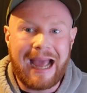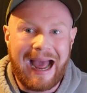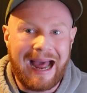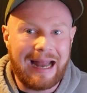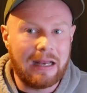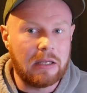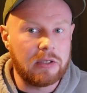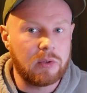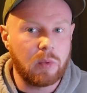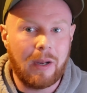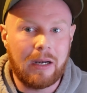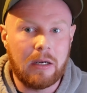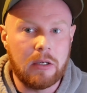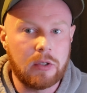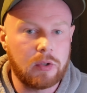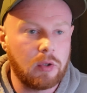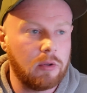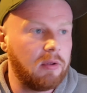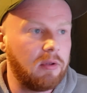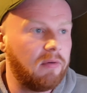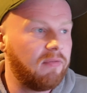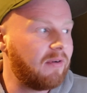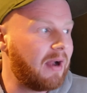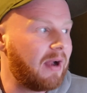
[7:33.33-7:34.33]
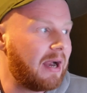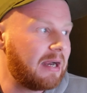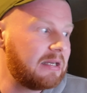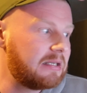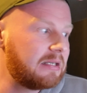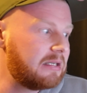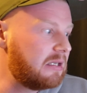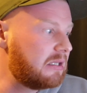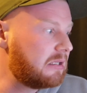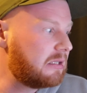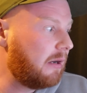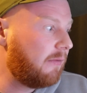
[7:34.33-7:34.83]
as well as on the
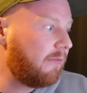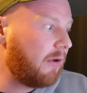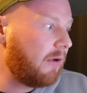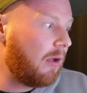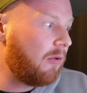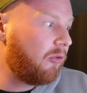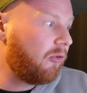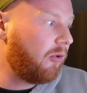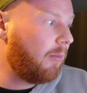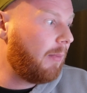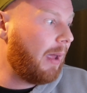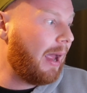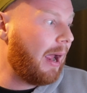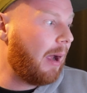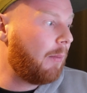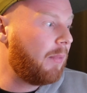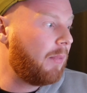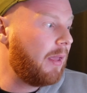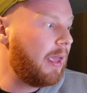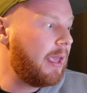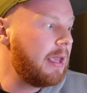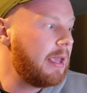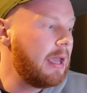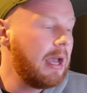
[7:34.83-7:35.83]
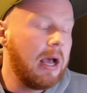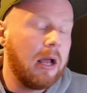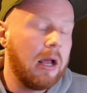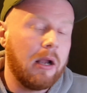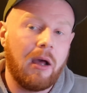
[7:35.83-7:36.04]
flanks and stuff like that. So I'm happy.